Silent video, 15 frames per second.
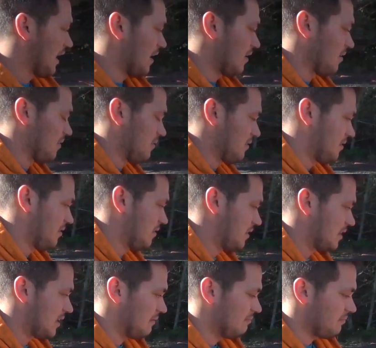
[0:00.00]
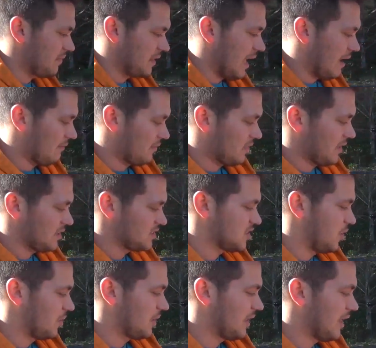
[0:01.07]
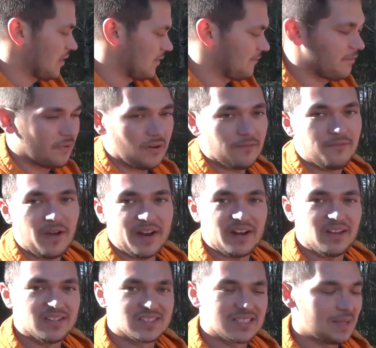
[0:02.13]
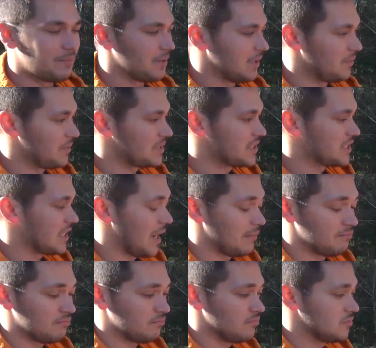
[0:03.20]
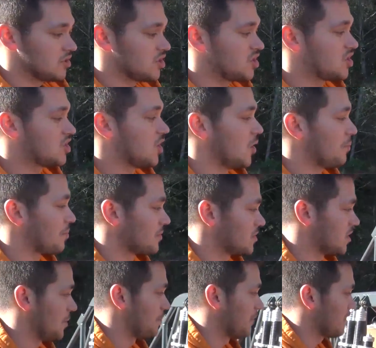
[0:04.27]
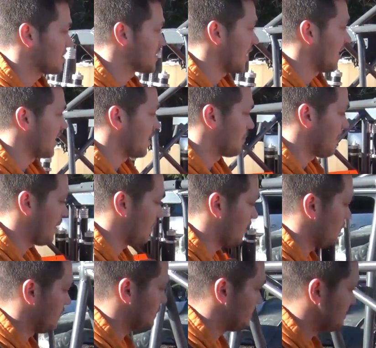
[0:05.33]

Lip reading: now everything's going together for final assembly, which I'm super excited about,